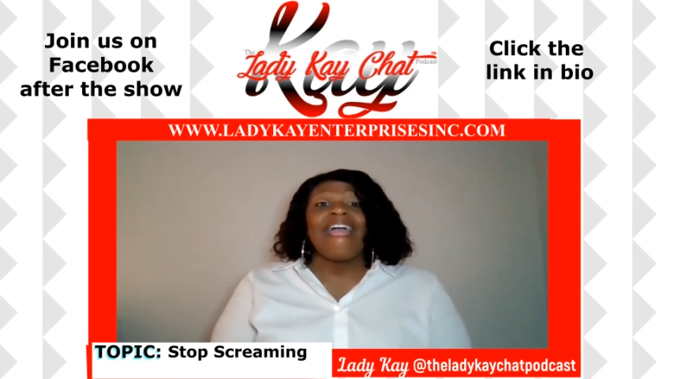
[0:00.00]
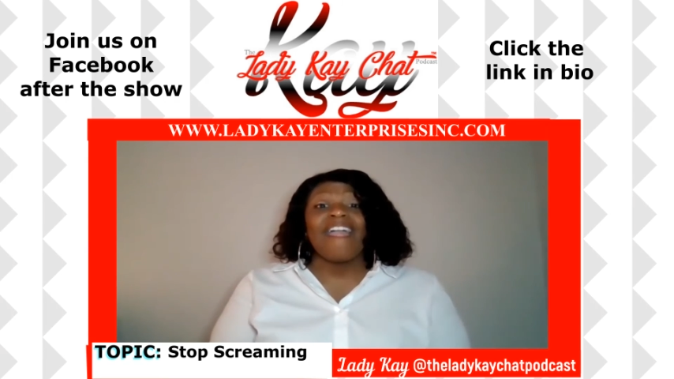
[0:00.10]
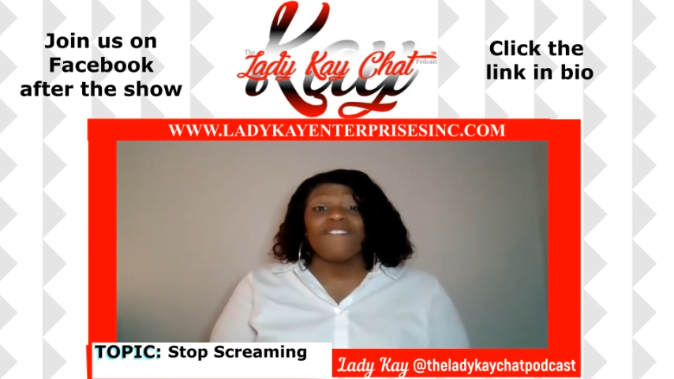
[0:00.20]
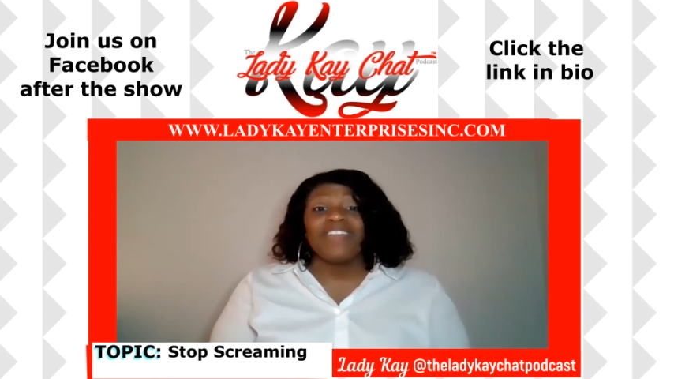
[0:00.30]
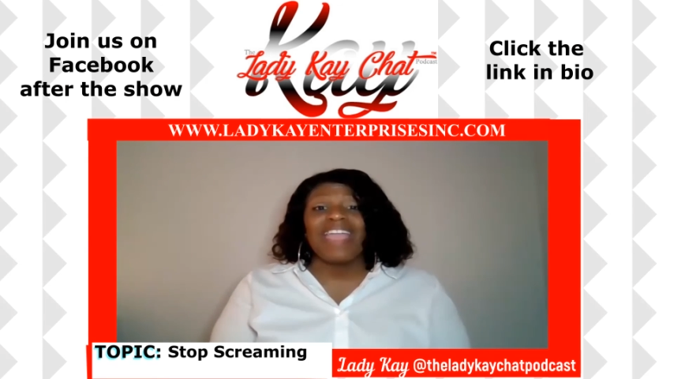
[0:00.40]

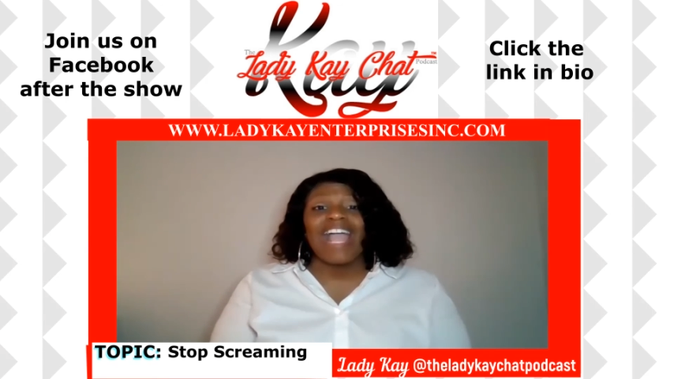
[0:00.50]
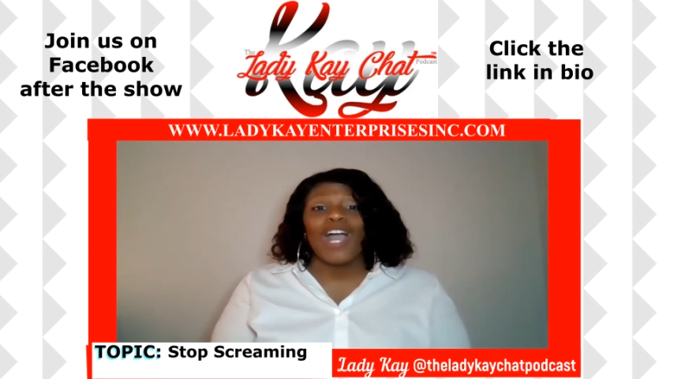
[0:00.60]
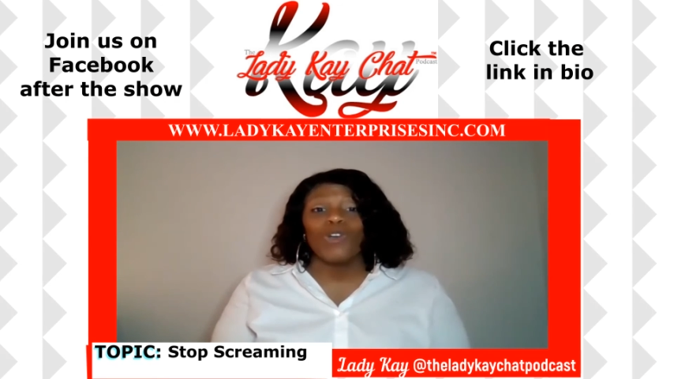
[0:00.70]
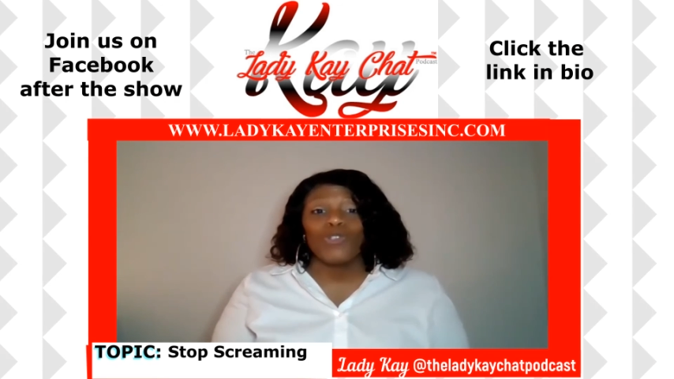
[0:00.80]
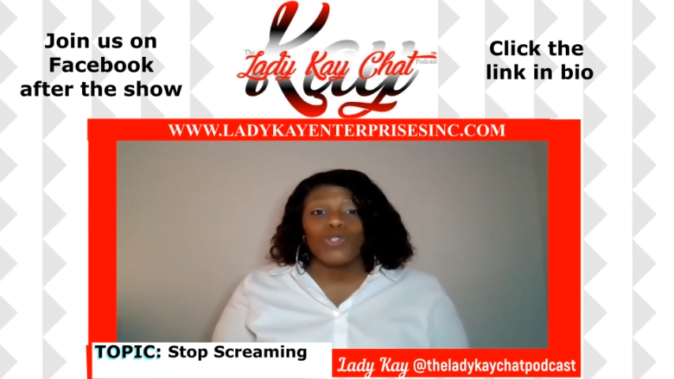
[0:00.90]
Every
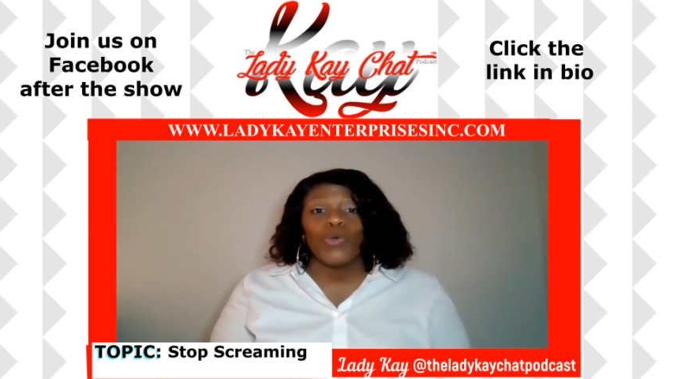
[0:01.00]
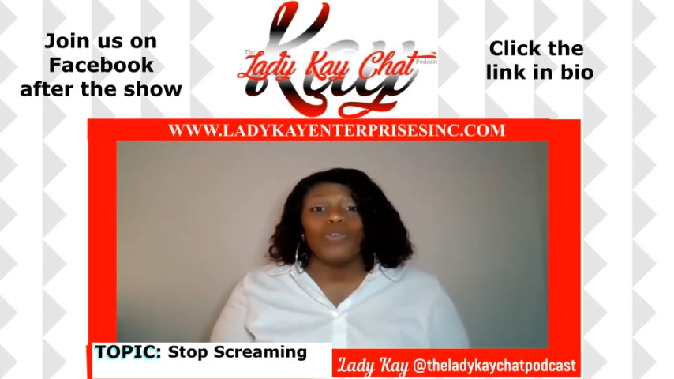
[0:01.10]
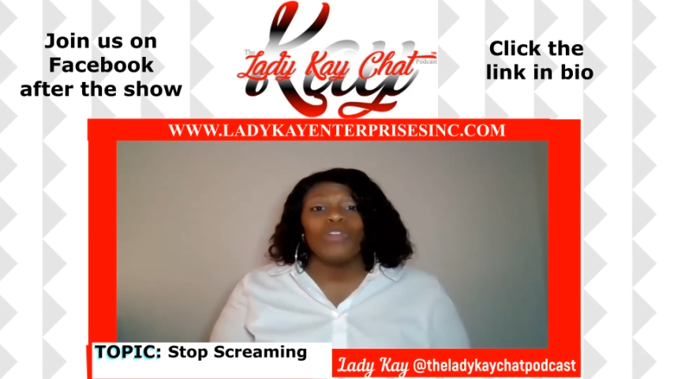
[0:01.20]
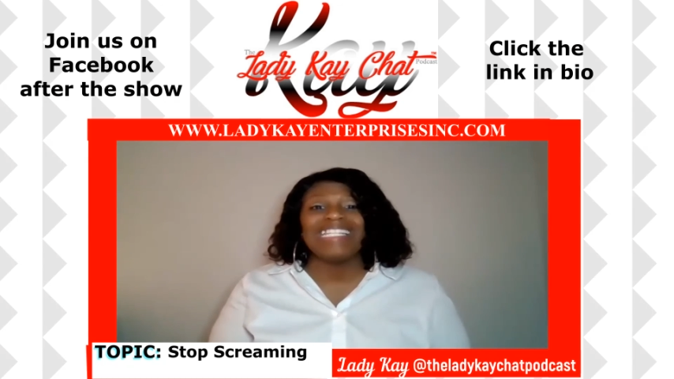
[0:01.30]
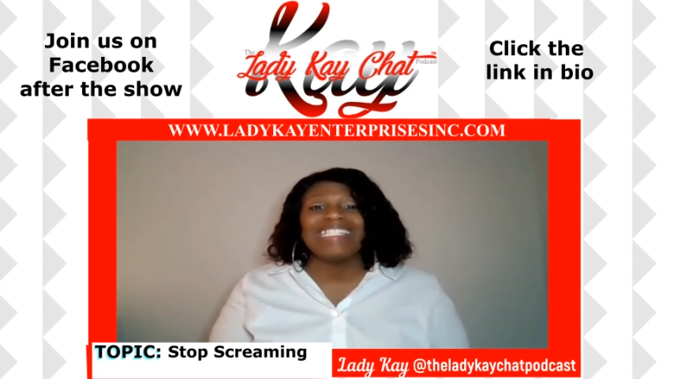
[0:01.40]

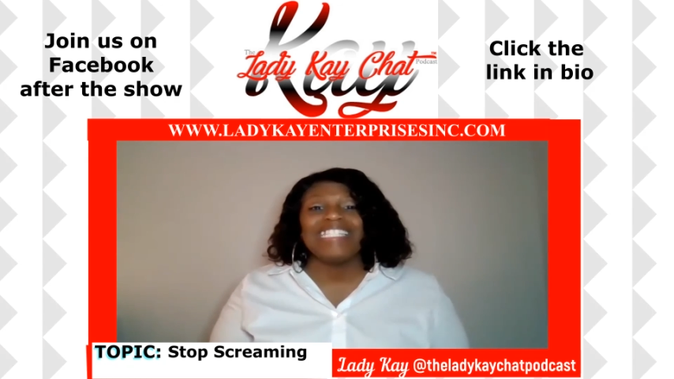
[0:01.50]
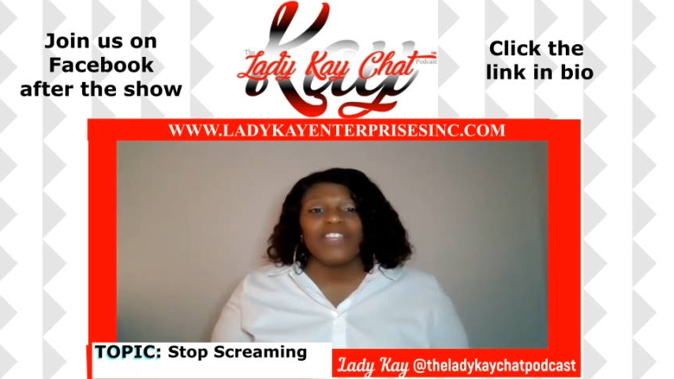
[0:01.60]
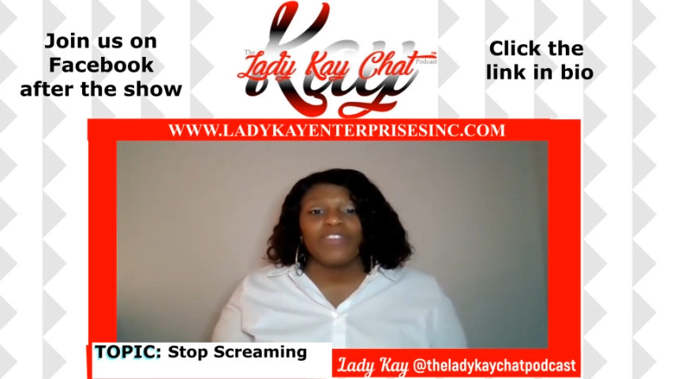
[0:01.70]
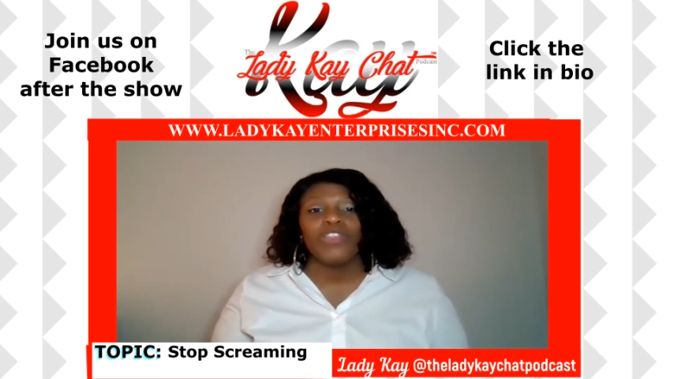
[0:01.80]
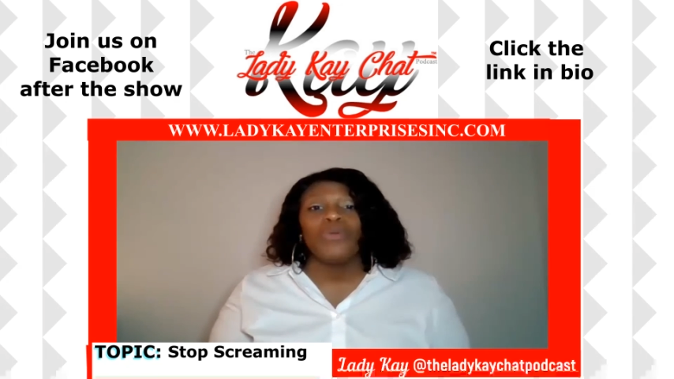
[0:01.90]
household is different.